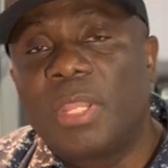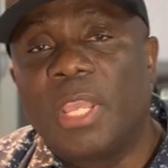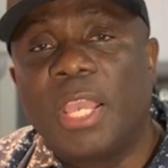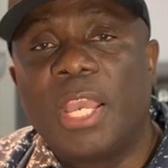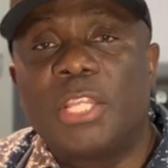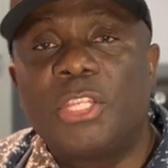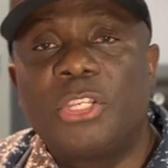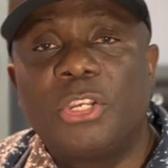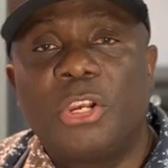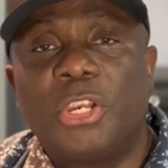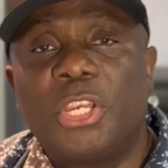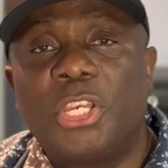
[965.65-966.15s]

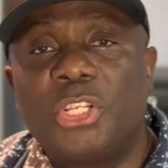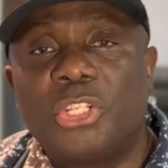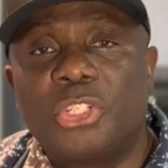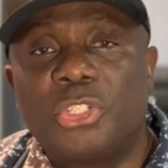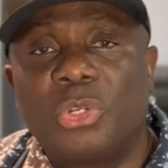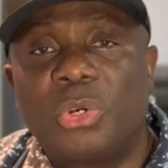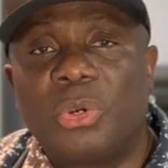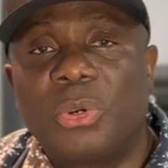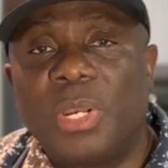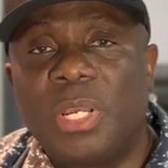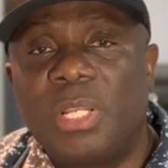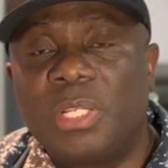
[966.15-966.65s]
get your
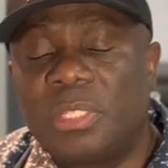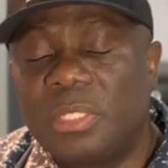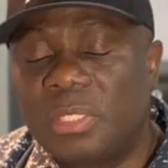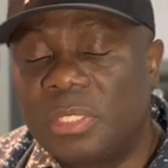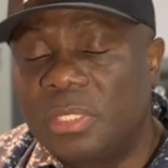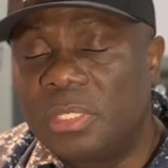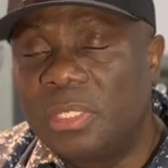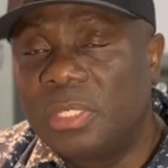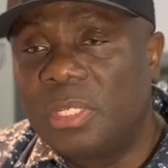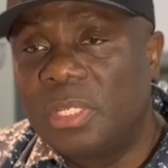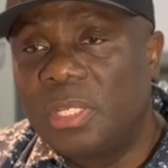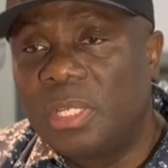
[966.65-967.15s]

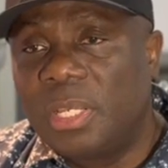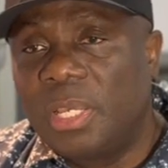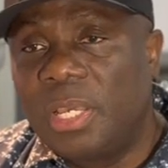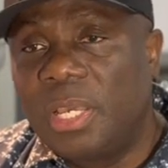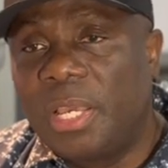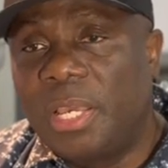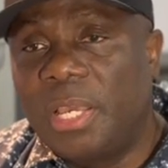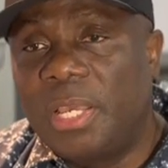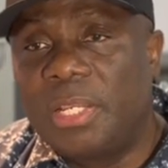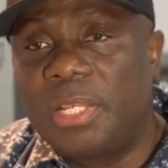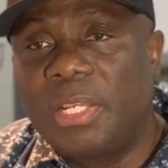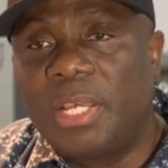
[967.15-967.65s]
insurance,
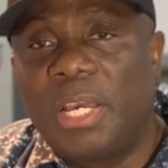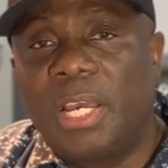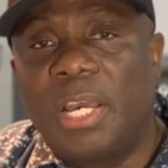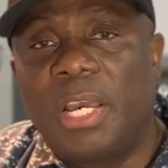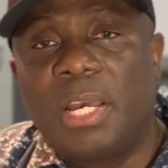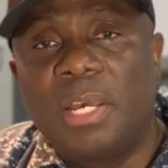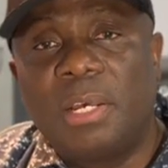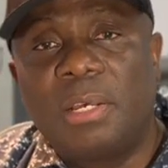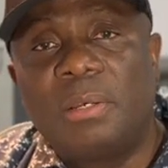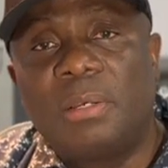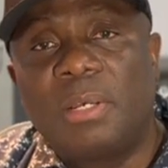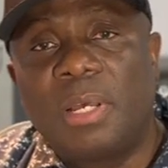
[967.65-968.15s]
and
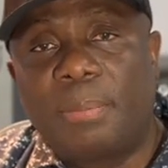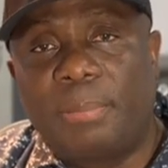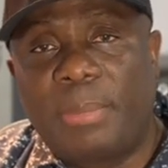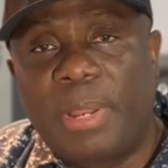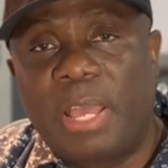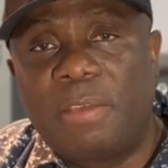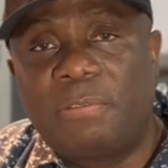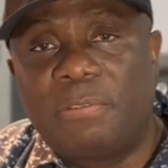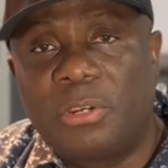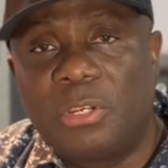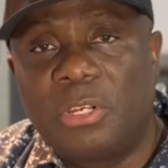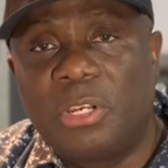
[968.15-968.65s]
uh,
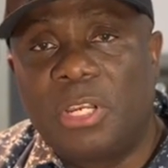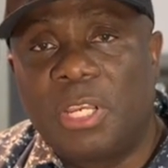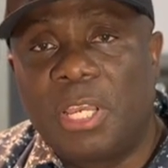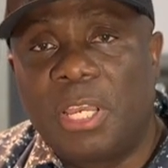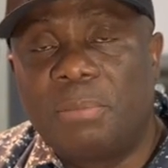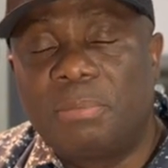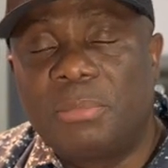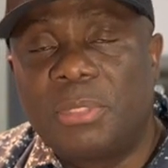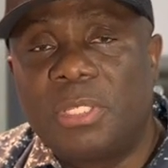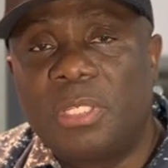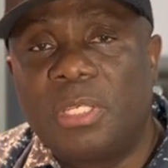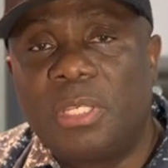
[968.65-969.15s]
apply for your
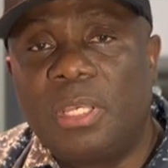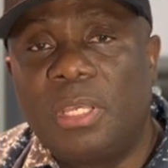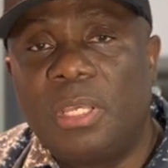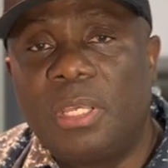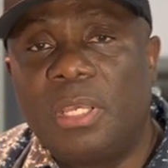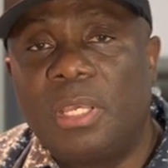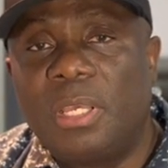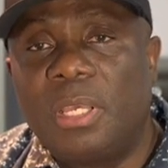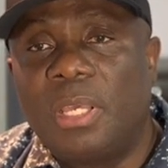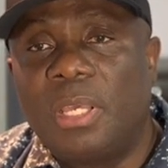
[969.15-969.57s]
MC.